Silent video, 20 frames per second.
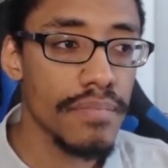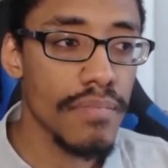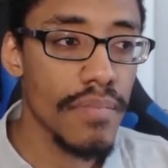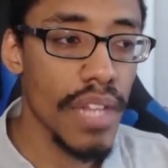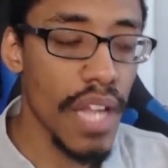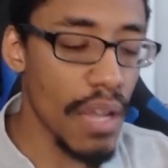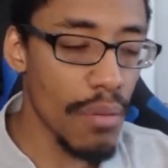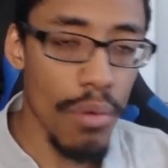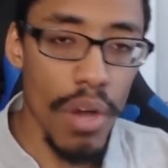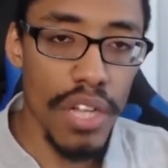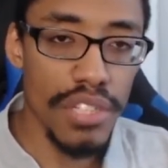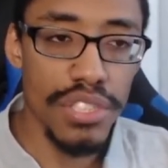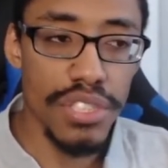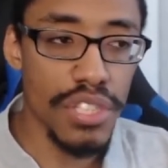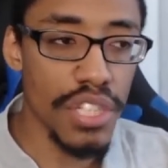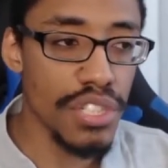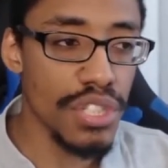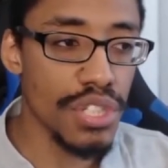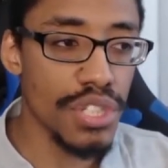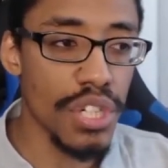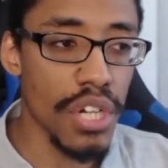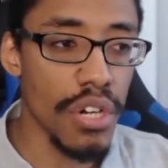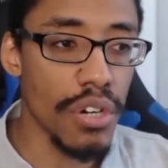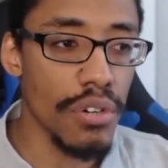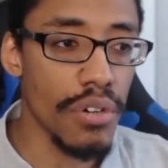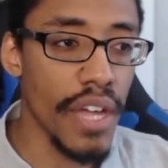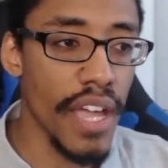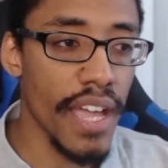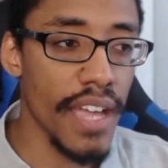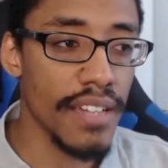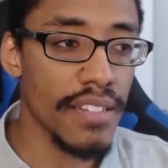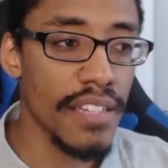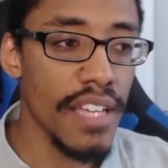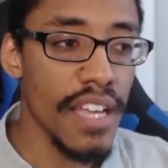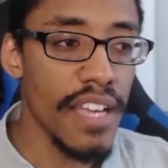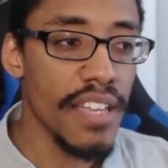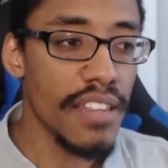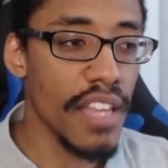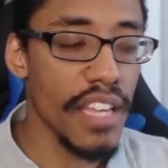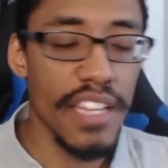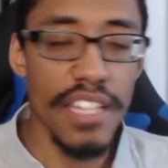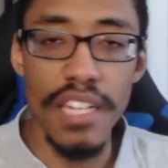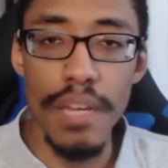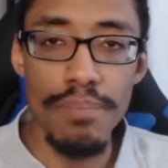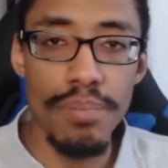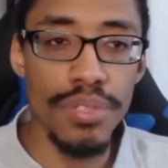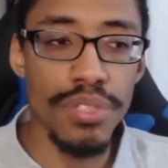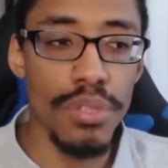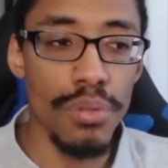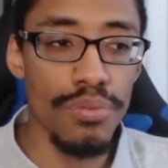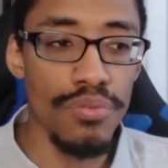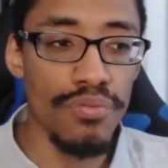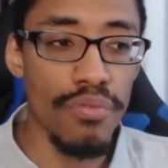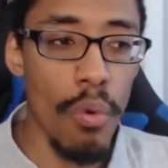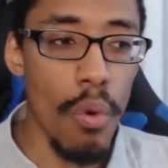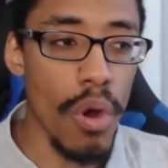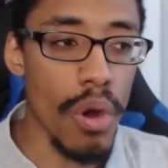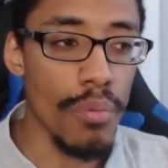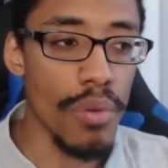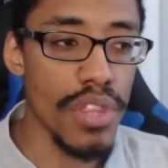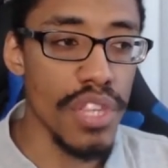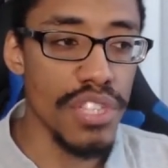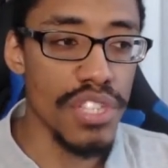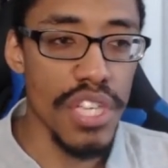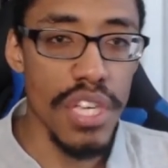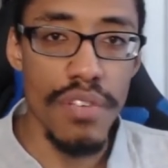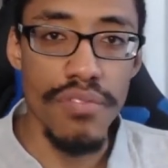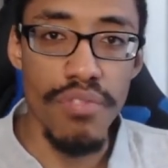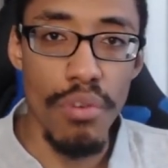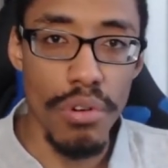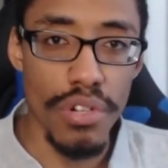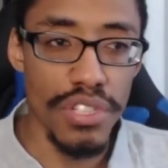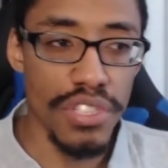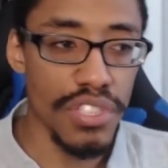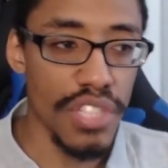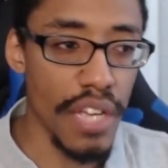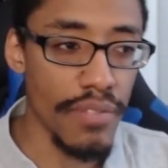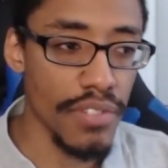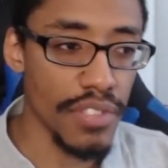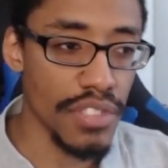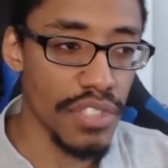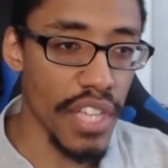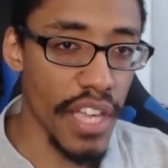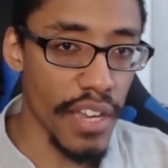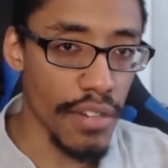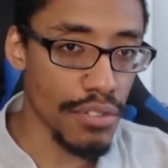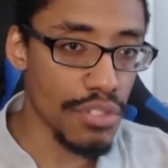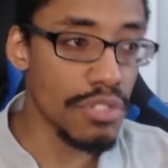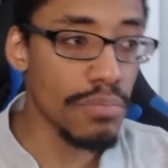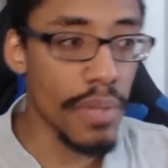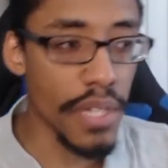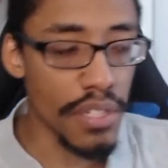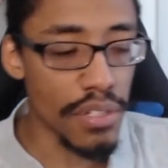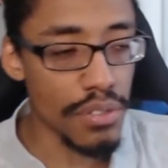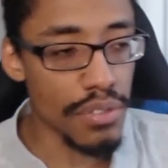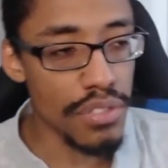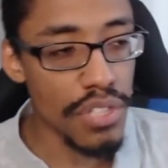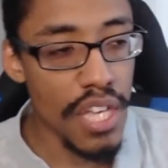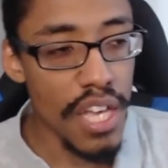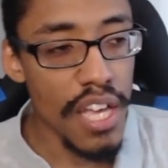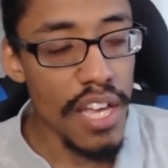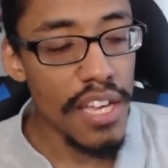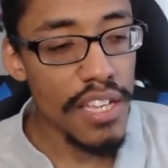I watched this show, and like in episode 4, when the T-47s, the air speeders,